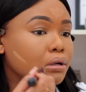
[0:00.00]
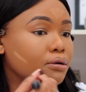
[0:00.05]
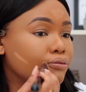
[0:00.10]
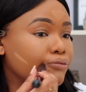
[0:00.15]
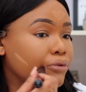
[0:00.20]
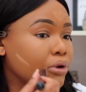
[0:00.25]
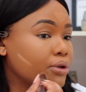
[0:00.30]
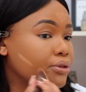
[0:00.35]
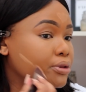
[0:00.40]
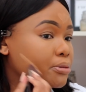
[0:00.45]
If
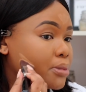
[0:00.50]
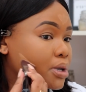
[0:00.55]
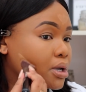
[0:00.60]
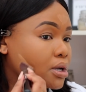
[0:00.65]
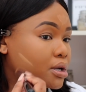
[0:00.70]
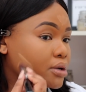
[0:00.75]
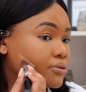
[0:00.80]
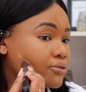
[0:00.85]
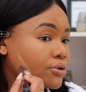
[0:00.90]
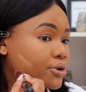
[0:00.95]
you're on the
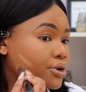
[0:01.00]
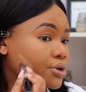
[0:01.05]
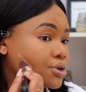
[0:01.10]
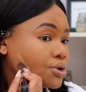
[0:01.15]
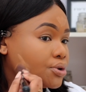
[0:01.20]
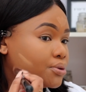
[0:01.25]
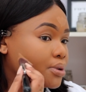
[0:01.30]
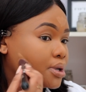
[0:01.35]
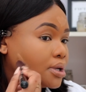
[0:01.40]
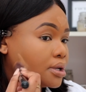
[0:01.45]
market for a
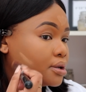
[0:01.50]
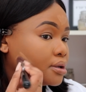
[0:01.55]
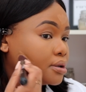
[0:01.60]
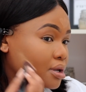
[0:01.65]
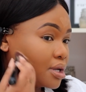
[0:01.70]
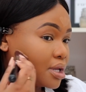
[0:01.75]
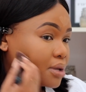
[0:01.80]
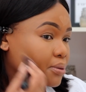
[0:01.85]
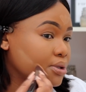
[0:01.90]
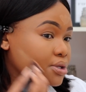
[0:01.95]
new one,
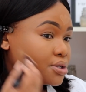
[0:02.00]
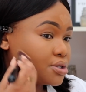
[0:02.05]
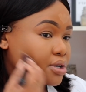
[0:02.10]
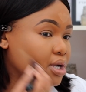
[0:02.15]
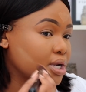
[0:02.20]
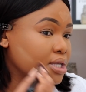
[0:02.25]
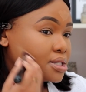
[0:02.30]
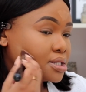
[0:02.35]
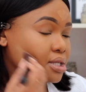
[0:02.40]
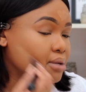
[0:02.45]
you want to
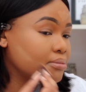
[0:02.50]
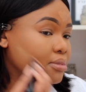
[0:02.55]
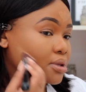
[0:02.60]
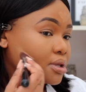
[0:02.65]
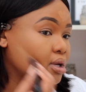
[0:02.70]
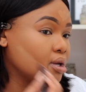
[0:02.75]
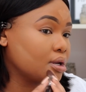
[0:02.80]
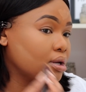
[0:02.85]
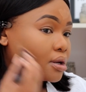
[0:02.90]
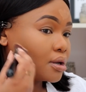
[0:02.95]
try
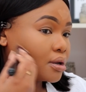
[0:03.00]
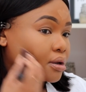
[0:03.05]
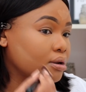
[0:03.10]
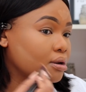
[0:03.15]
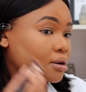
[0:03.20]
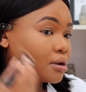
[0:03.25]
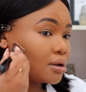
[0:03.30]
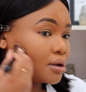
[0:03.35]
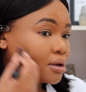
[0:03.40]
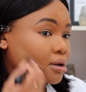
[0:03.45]
something
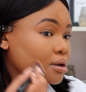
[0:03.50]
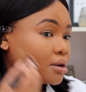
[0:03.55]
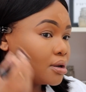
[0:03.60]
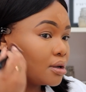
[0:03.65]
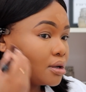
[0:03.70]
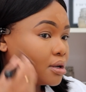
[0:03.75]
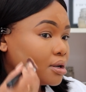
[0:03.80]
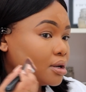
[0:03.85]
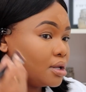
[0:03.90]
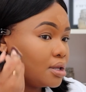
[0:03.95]

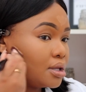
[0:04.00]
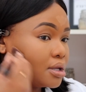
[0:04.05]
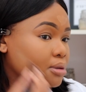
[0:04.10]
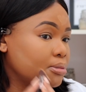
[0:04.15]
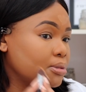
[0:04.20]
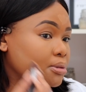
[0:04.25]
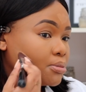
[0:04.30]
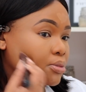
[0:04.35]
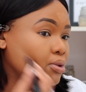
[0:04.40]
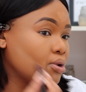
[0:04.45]
a little
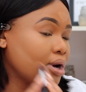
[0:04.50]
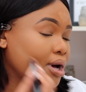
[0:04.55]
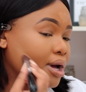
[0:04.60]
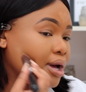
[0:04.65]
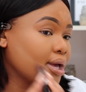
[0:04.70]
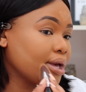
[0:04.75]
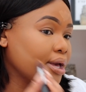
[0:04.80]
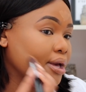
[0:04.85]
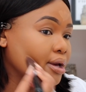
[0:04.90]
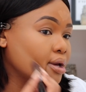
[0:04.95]
bit more
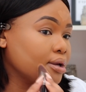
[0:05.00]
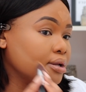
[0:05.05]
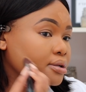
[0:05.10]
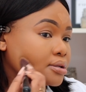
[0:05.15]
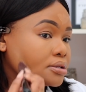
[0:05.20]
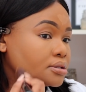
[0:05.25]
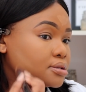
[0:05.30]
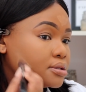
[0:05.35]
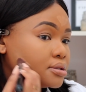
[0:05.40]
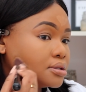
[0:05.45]

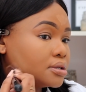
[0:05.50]
high-end,